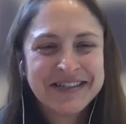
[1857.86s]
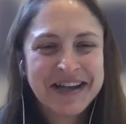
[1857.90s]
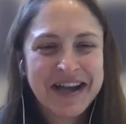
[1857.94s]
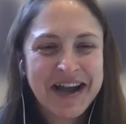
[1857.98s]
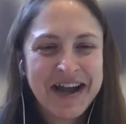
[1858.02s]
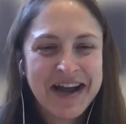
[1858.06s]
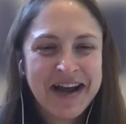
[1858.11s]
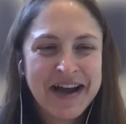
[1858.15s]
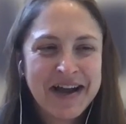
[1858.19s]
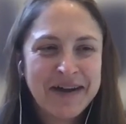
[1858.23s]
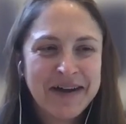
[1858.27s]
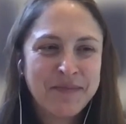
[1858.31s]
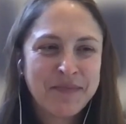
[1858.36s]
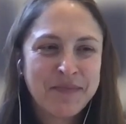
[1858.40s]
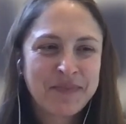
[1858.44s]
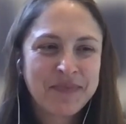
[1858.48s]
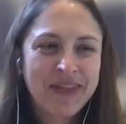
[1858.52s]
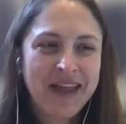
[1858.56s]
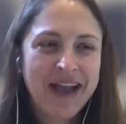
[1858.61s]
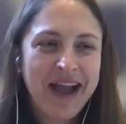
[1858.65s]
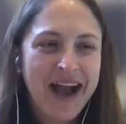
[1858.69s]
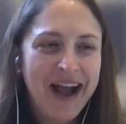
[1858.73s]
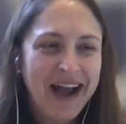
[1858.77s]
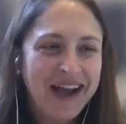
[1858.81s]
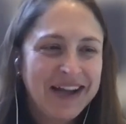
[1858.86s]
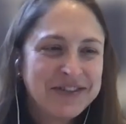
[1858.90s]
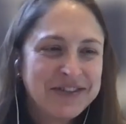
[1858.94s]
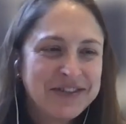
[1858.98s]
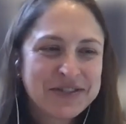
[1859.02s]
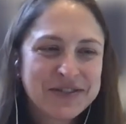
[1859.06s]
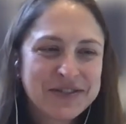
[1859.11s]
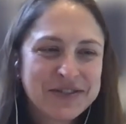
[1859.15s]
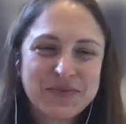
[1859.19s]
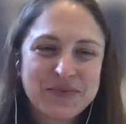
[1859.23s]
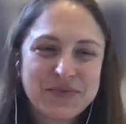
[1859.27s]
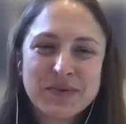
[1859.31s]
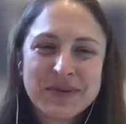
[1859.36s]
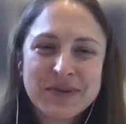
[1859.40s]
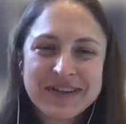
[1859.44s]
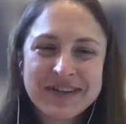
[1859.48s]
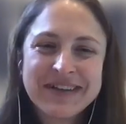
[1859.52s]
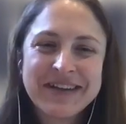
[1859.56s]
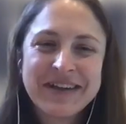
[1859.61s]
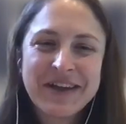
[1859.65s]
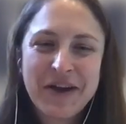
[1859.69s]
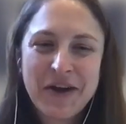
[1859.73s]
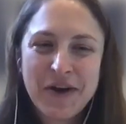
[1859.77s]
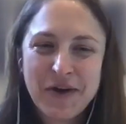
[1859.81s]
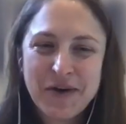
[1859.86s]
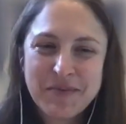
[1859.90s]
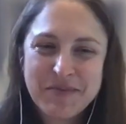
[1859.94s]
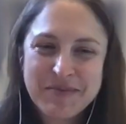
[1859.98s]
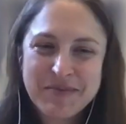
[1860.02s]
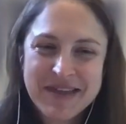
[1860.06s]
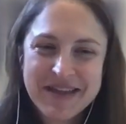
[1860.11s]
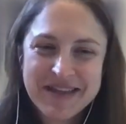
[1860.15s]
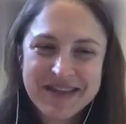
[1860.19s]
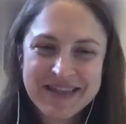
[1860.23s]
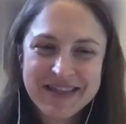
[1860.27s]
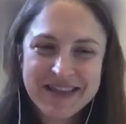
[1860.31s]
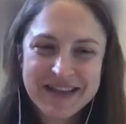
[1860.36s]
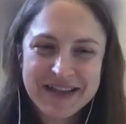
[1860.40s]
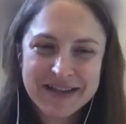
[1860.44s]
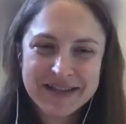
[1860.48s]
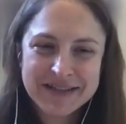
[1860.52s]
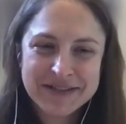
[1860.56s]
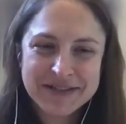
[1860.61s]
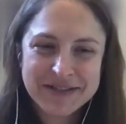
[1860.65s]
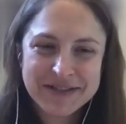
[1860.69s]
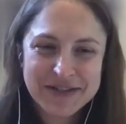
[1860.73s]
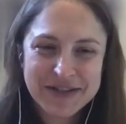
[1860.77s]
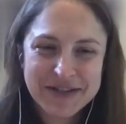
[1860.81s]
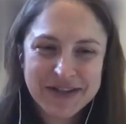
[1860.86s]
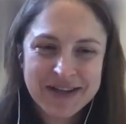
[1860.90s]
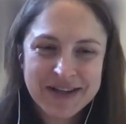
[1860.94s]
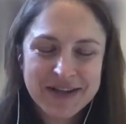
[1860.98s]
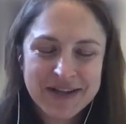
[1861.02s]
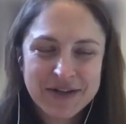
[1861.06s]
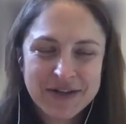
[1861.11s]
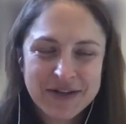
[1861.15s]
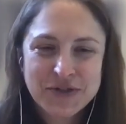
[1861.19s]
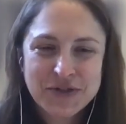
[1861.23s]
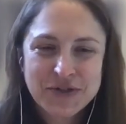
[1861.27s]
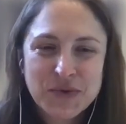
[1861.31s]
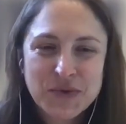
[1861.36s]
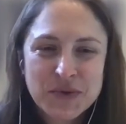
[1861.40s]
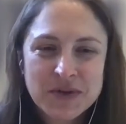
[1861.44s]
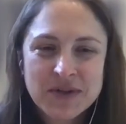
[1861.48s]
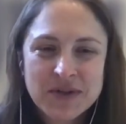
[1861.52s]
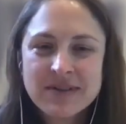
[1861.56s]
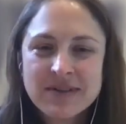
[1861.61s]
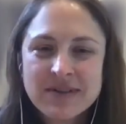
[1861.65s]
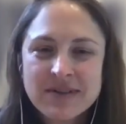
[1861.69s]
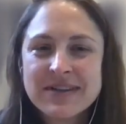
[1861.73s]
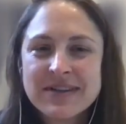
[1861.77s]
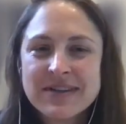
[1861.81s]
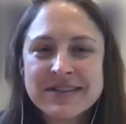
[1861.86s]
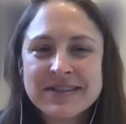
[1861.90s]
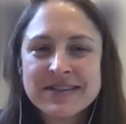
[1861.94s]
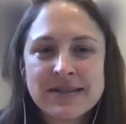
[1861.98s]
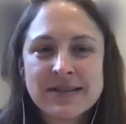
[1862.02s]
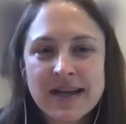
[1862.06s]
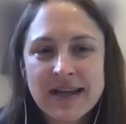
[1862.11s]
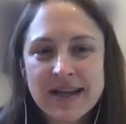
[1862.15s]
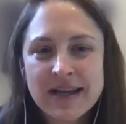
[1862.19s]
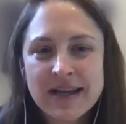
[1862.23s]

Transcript: I just really hope that this tool is like